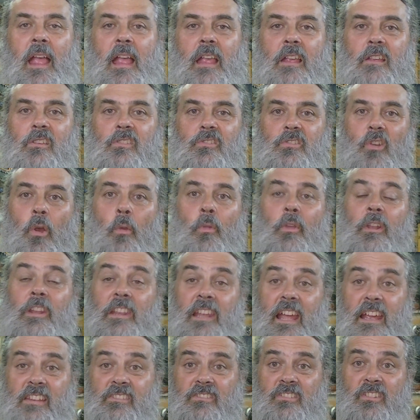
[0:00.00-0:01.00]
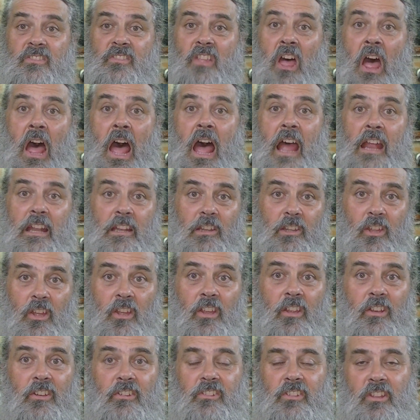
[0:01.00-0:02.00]
So the lesson that I
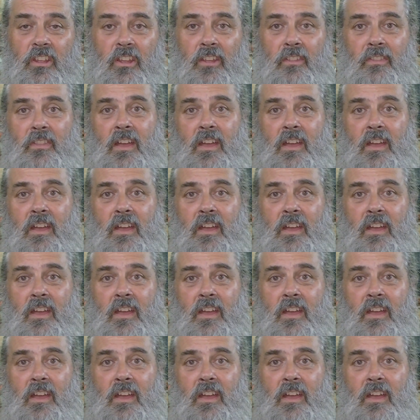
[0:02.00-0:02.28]
learned at